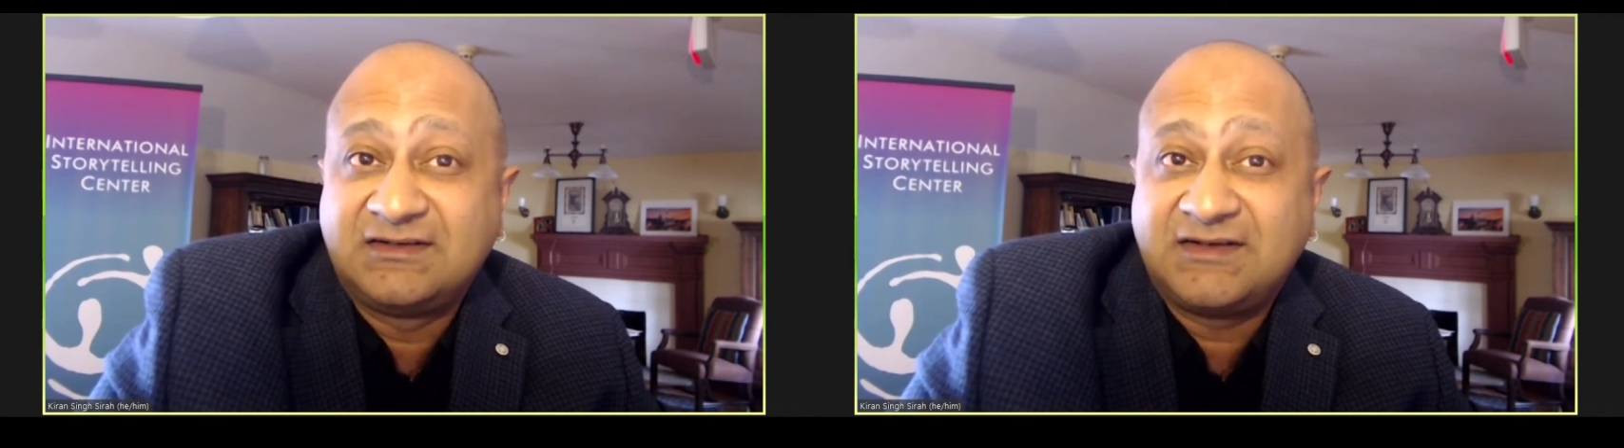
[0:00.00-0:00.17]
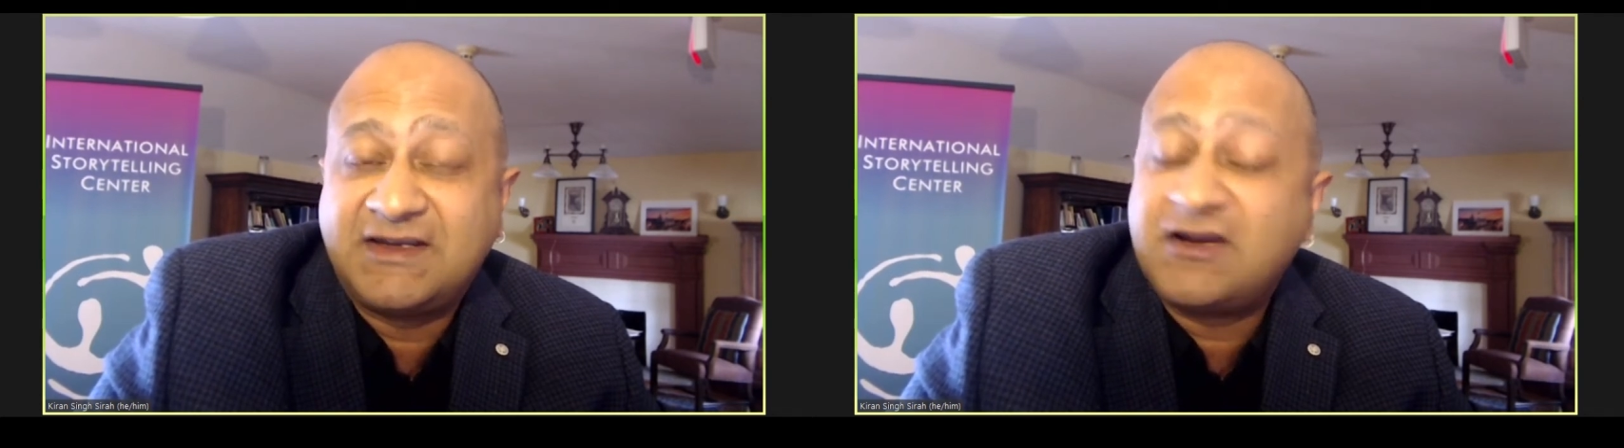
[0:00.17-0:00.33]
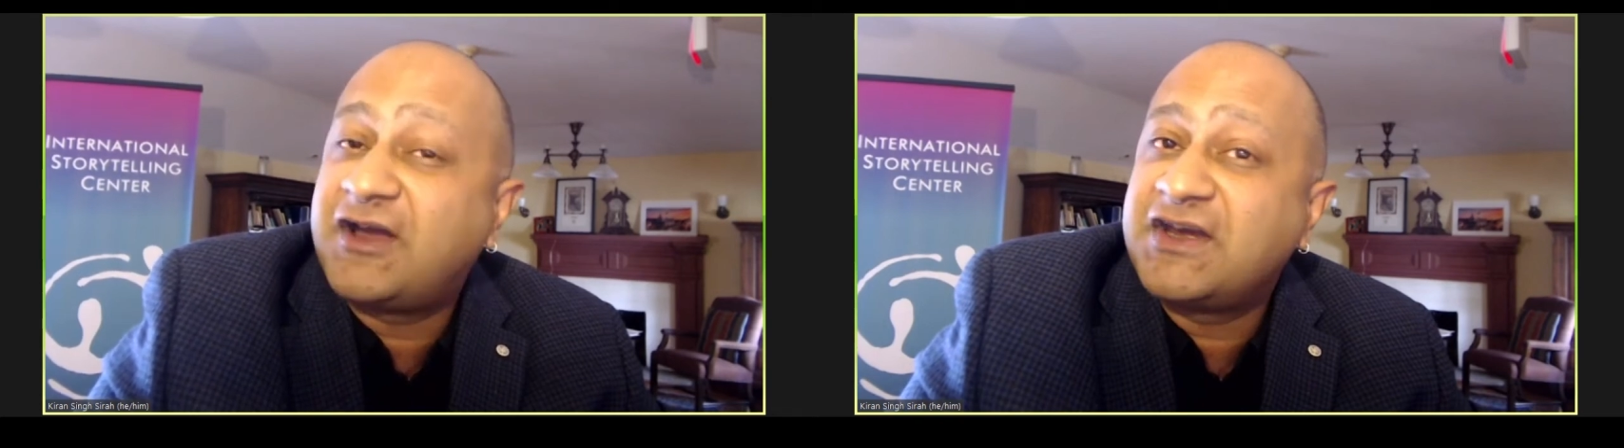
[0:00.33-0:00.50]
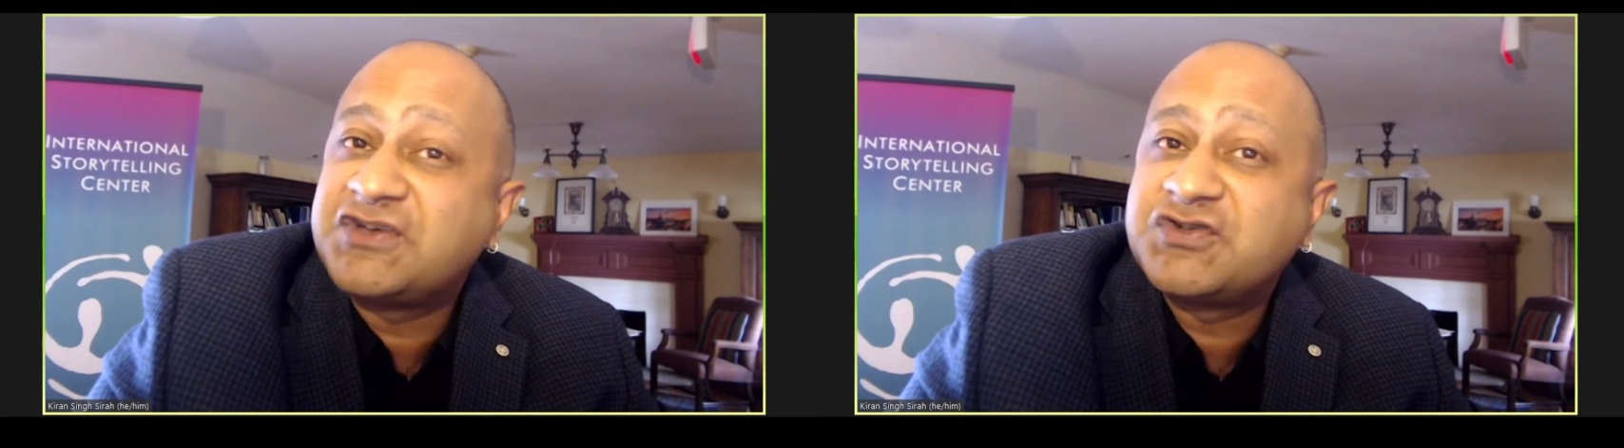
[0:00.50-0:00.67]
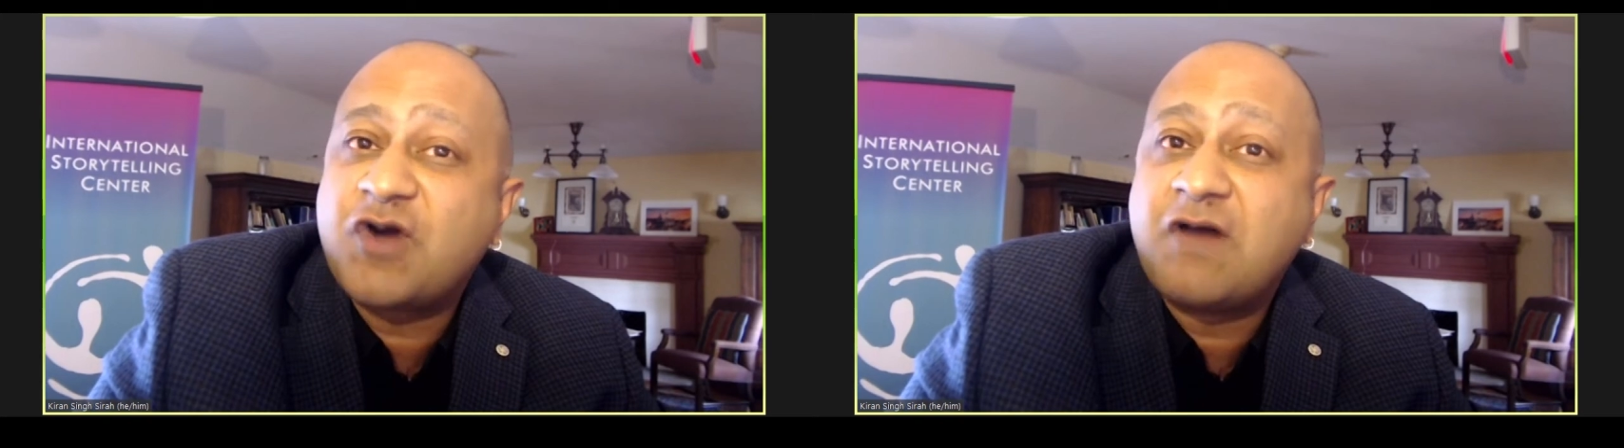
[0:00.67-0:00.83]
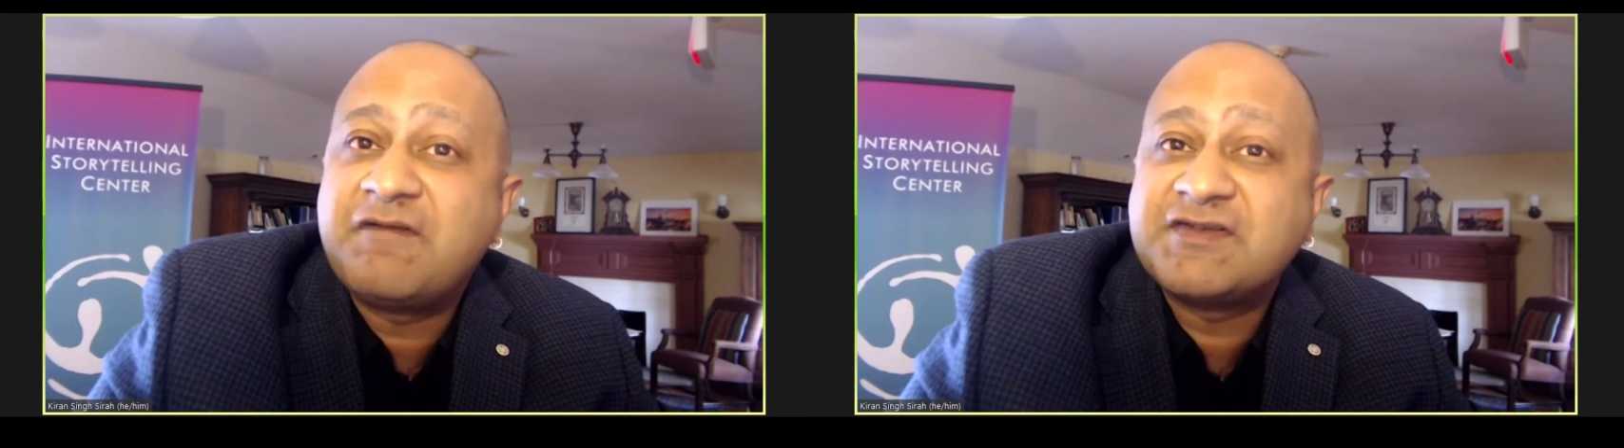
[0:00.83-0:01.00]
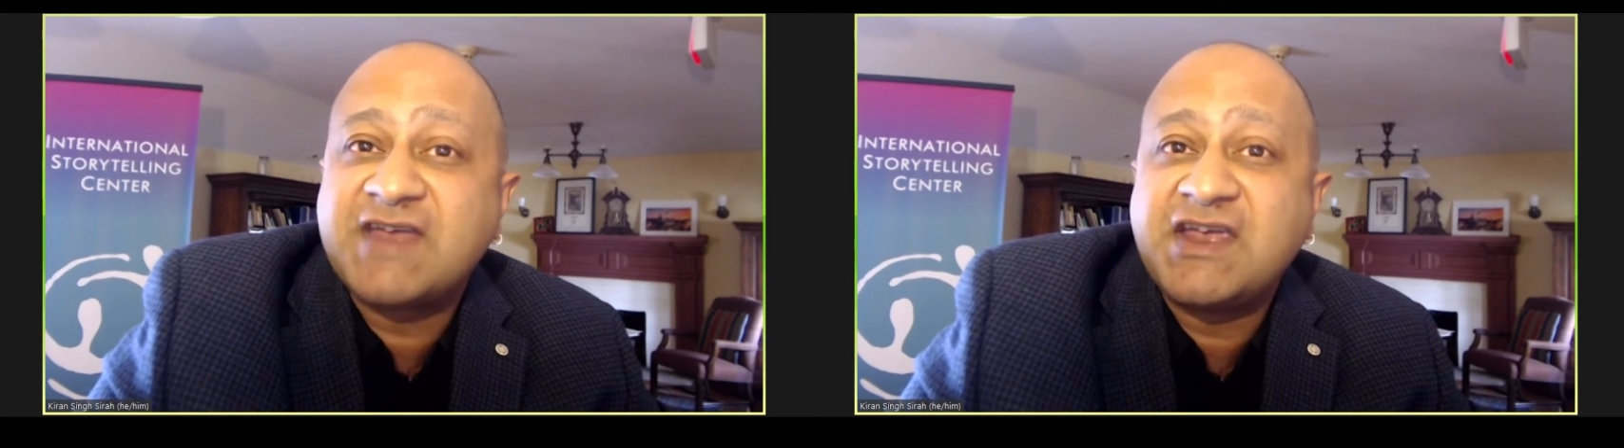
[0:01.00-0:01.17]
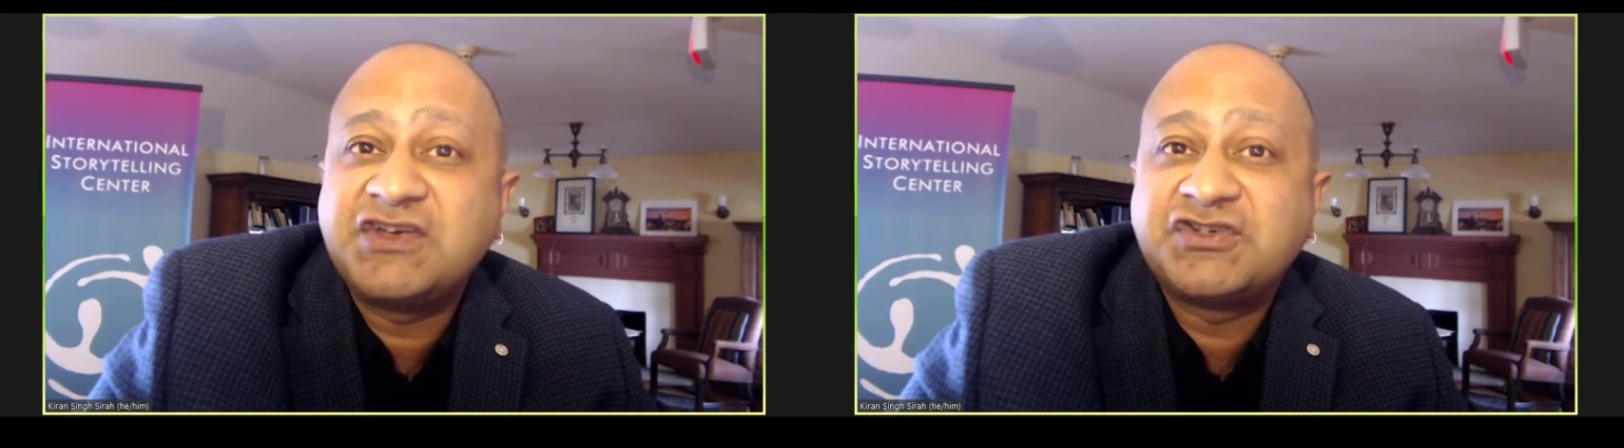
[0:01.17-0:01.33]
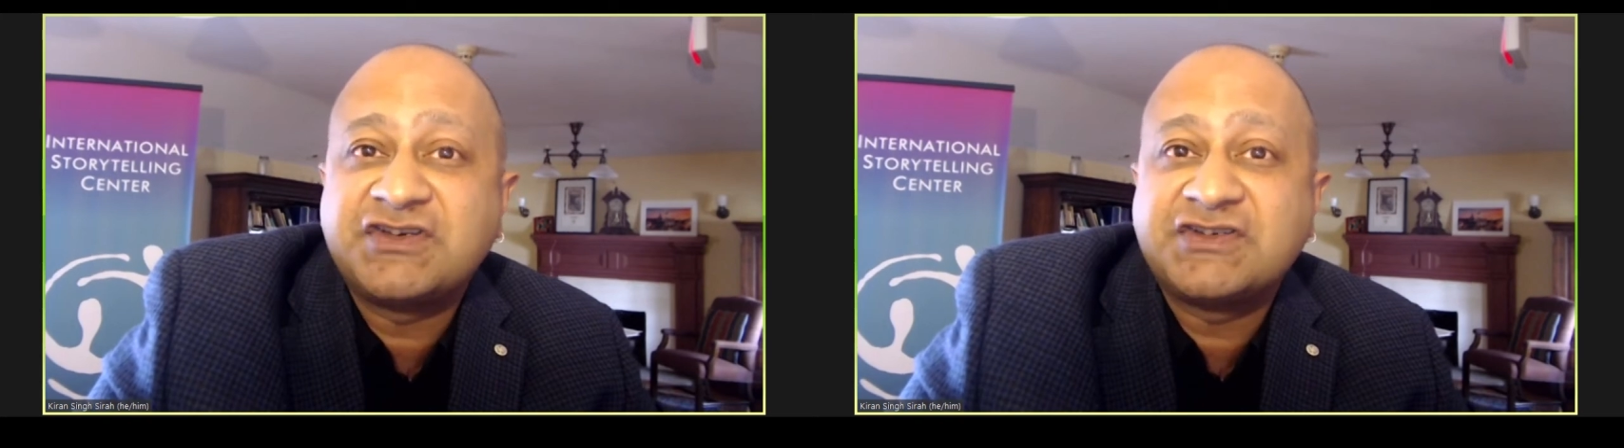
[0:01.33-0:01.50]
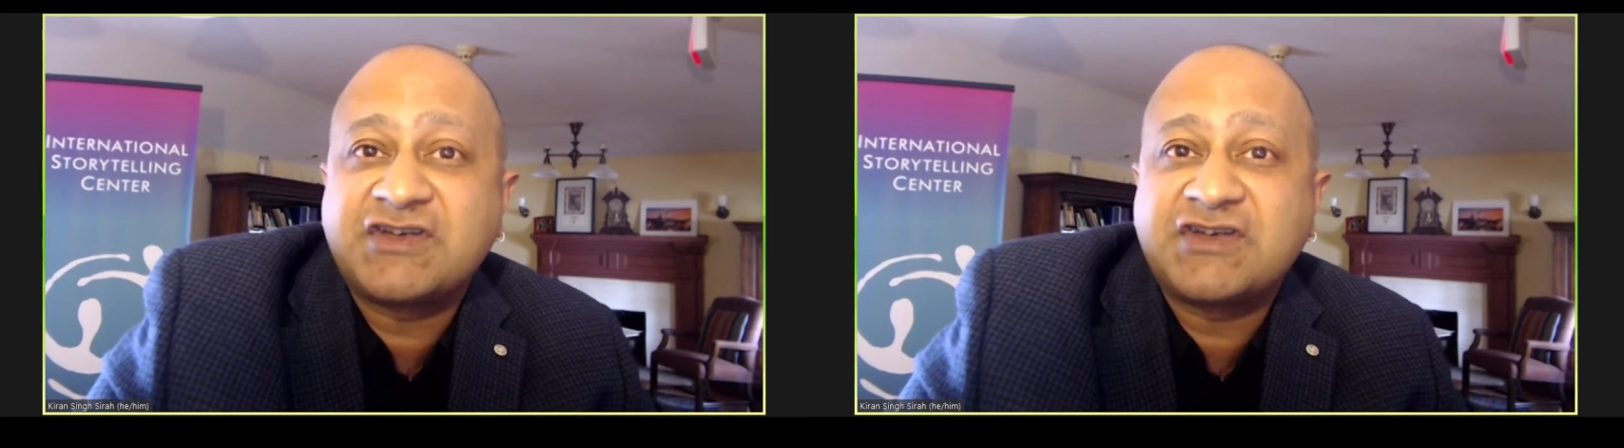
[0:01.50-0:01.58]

In our initial conversations,